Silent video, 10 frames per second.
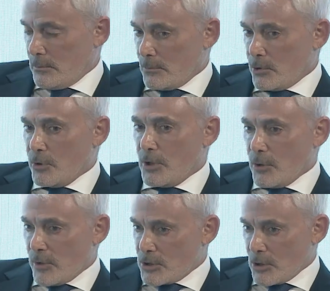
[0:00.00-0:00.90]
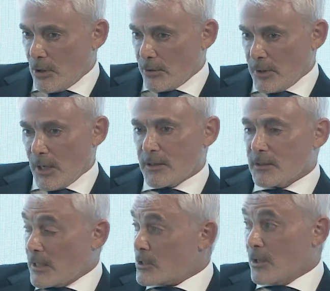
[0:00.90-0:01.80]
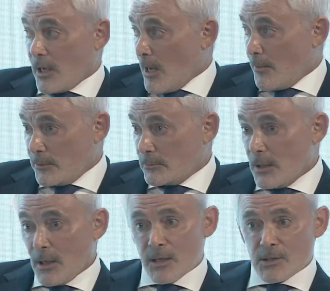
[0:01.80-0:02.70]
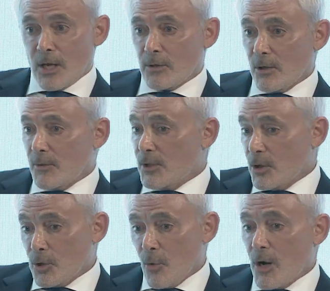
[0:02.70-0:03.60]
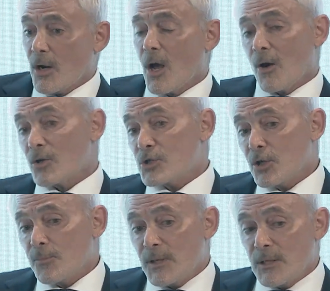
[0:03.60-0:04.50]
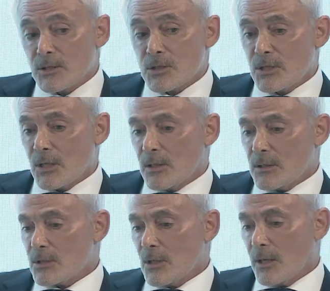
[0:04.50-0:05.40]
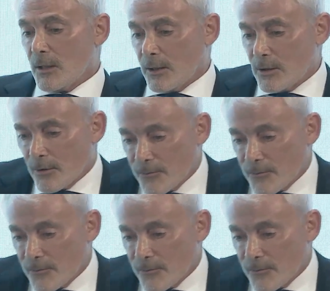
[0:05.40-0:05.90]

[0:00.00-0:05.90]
to the US dollar. And I think that's going to happen. It's either going to be the yuan, or it could be this I don't know if